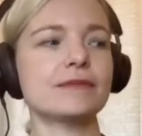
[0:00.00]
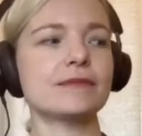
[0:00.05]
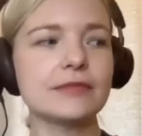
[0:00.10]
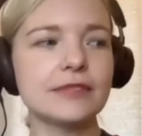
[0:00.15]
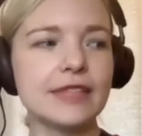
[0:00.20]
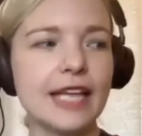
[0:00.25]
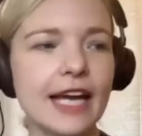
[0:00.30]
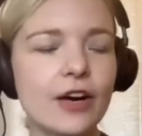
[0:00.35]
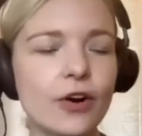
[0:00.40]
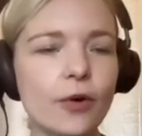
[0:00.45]

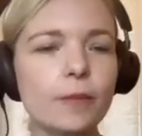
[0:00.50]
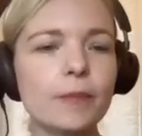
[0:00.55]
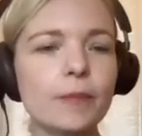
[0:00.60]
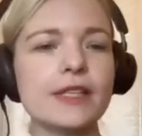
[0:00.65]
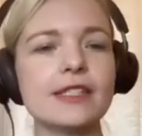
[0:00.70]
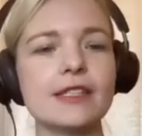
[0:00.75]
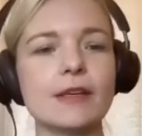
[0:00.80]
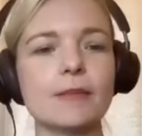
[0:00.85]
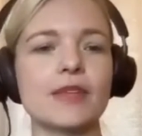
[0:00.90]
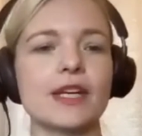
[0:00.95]
that
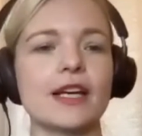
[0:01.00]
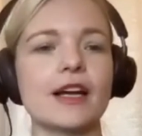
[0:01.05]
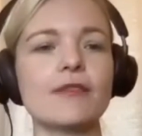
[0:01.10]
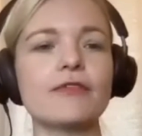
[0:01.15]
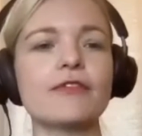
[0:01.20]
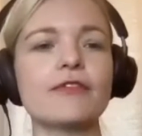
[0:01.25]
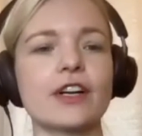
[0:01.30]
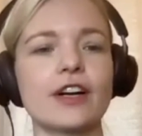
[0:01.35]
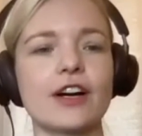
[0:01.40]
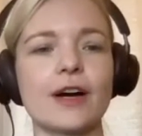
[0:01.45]
opens something up
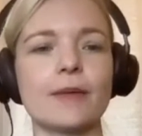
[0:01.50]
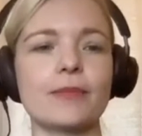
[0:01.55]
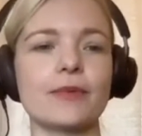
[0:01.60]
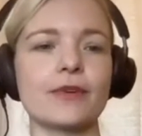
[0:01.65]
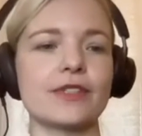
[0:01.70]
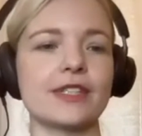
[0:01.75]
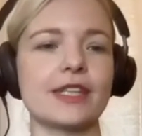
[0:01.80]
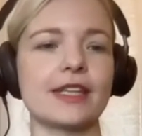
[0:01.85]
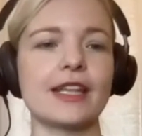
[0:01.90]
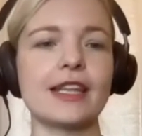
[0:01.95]
for
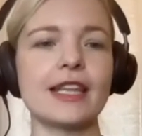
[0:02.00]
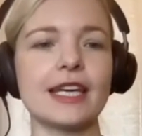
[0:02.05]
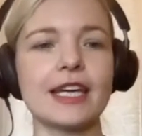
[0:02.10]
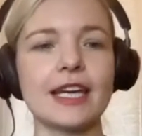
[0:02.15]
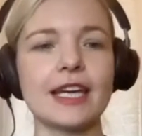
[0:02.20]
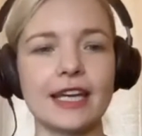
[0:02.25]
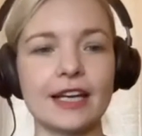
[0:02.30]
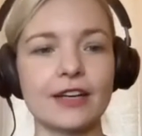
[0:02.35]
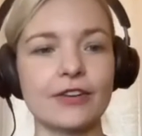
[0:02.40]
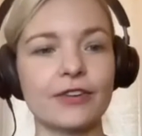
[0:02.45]
couples and then they
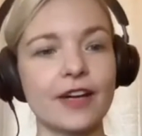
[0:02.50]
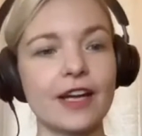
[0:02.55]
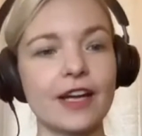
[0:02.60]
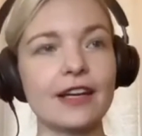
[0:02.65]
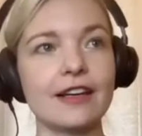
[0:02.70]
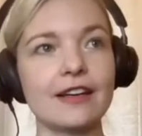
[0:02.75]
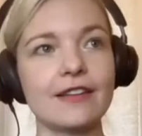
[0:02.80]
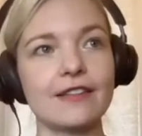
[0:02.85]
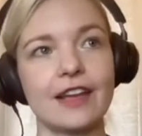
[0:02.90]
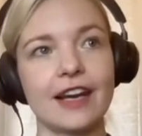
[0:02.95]
can get
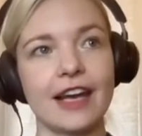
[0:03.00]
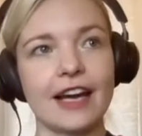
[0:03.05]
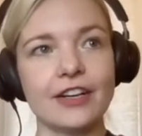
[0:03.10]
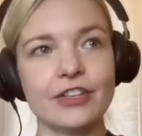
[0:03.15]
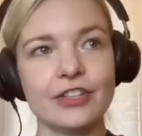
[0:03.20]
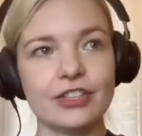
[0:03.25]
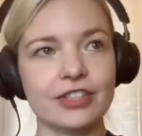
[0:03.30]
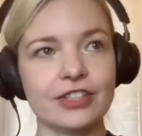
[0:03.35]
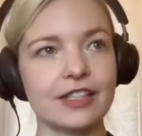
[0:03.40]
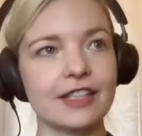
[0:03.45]
creative and
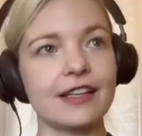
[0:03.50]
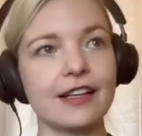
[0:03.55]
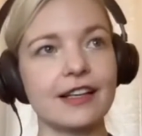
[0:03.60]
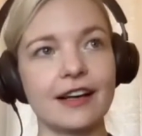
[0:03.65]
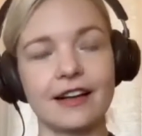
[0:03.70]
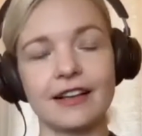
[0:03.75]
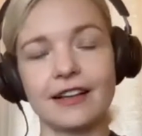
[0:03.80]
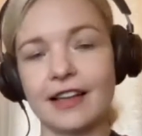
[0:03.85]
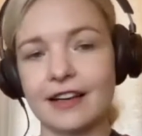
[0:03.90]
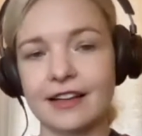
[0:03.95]
actually
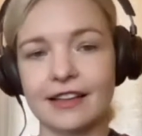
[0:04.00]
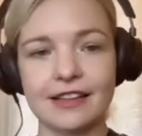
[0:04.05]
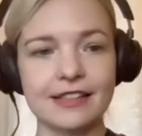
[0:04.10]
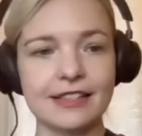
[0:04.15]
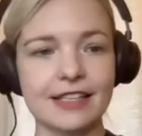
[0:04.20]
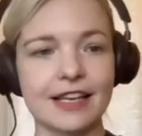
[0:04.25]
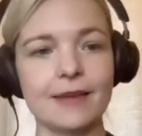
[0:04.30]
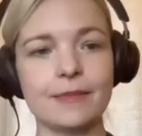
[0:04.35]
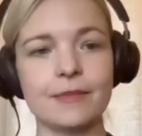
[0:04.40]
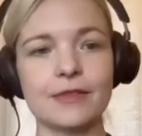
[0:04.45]
a lot of the
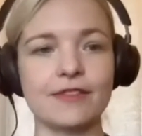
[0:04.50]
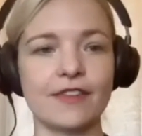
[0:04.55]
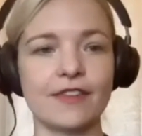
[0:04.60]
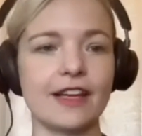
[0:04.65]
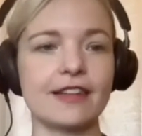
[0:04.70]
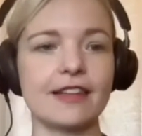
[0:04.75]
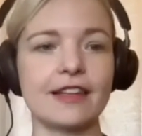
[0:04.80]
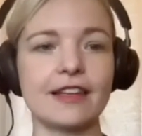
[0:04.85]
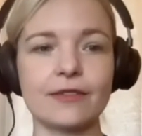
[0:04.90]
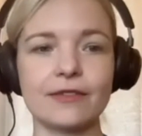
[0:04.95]
times
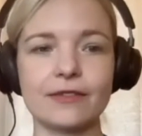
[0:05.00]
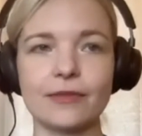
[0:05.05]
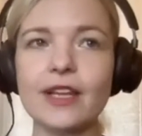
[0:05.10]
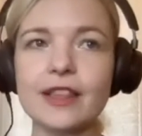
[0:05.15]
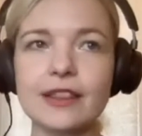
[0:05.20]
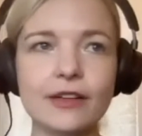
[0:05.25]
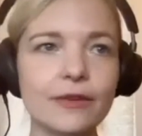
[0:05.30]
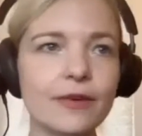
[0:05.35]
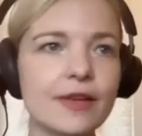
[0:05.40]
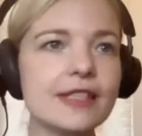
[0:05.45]
find that
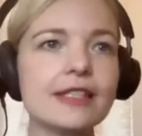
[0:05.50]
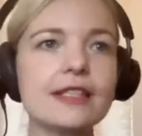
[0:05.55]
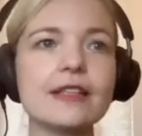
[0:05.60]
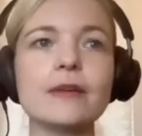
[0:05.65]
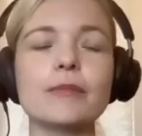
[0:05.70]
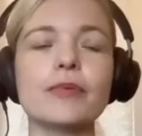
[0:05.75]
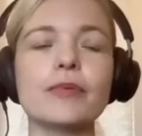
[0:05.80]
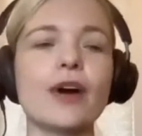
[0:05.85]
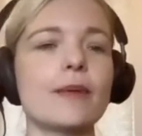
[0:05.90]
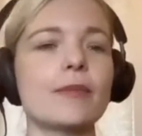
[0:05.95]
wait there isn't
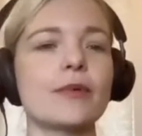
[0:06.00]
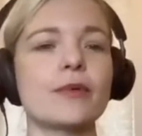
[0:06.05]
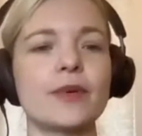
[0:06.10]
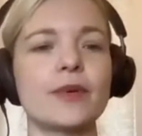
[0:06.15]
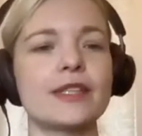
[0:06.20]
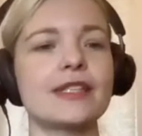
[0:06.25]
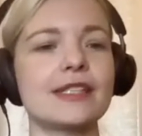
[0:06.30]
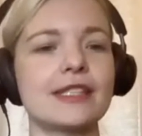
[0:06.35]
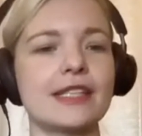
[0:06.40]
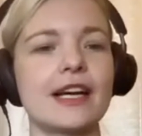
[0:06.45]
a problem
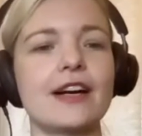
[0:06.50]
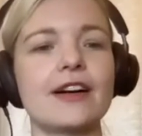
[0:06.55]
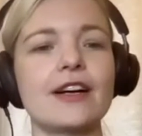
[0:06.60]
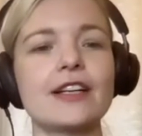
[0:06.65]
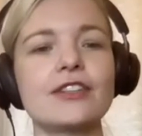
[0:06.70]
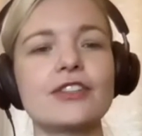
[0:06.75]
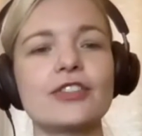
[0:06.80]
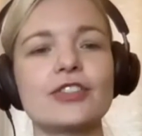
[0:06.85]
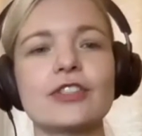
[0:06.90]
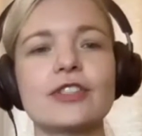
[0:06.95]
with desire
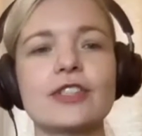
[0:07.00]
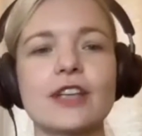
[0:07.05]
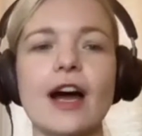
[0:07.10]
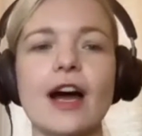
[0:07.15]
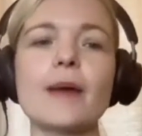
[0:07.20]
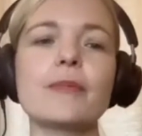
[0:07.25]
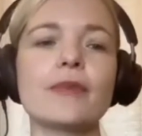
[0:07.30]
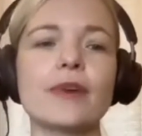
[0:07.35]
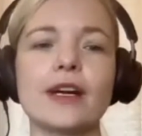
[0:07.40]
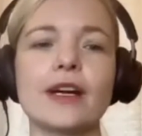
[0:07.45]
it's just
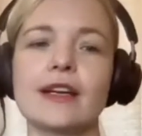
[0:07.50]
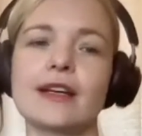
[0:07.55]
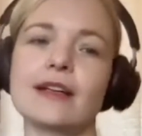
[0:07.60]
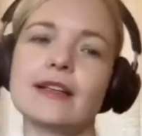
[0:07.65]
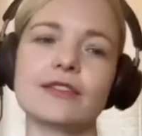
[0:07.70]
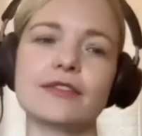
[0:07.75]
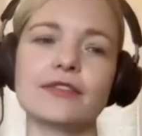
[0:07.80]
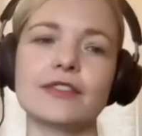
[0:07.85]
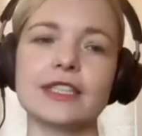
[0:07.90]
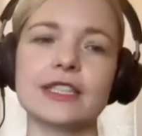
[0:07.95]
operating
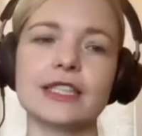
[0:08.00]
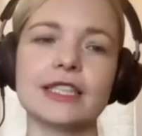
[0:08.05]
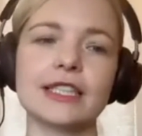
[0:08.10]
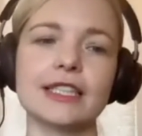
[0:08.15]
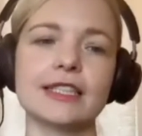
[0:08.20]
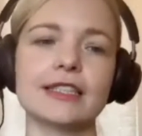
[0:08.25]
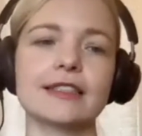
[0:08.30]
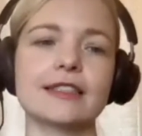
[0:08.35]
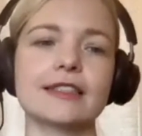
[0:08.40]
differently